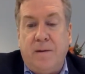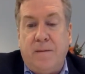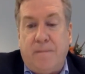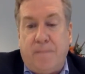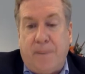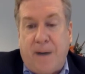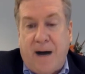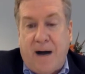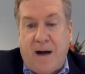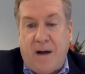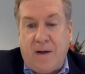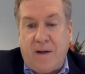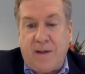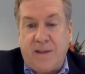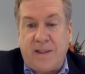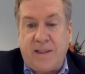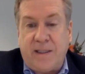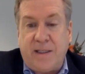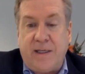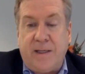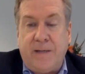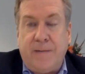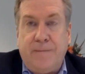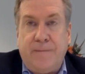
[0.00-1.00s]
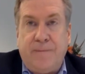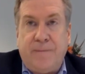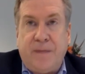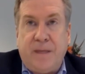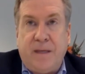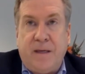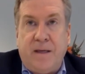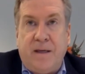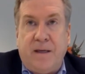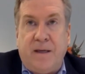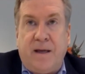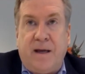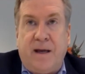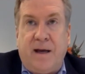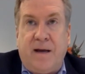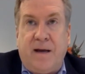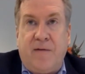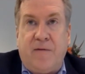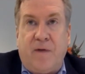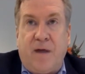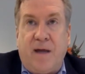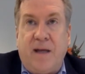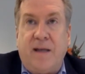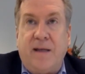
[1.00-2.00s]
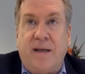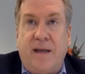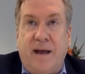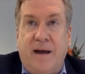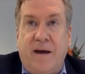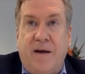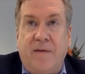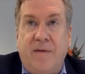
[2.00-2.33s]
policy. Uh, right now,